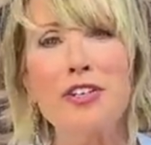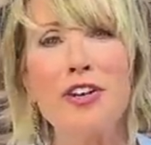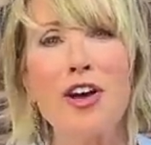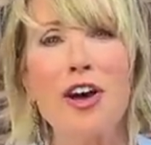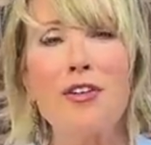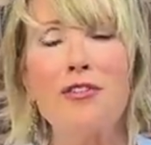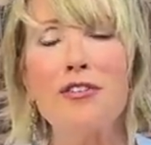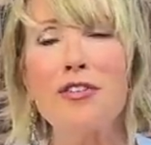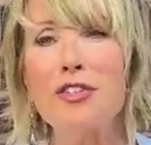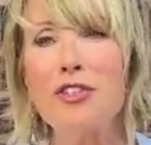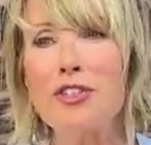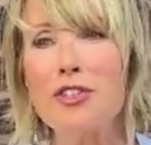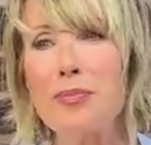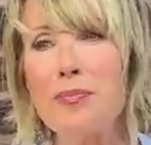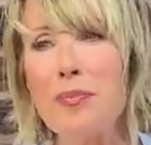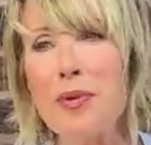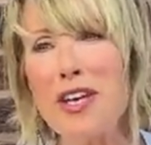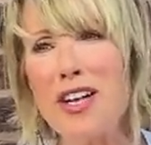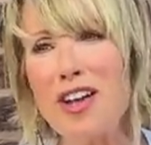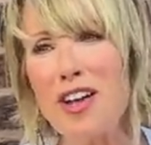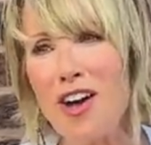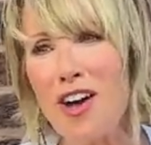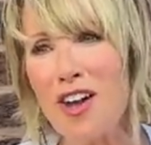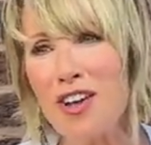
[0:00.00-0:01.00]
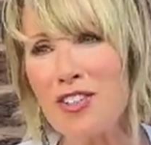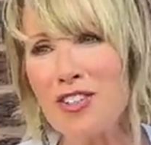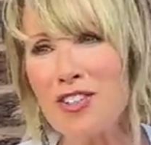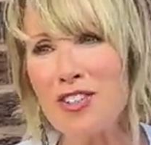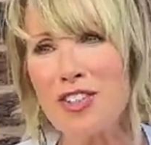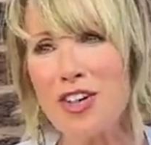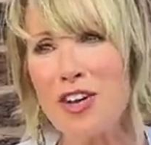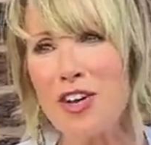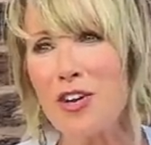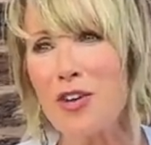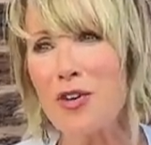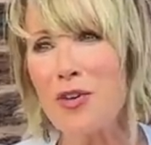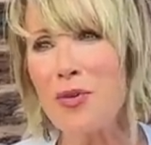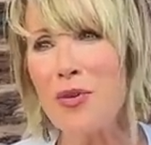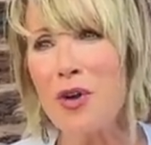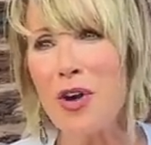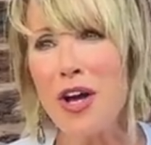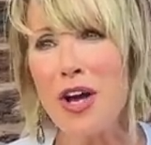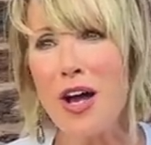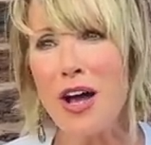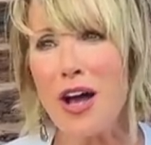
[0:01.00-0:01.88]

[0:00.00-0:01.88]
novels, but also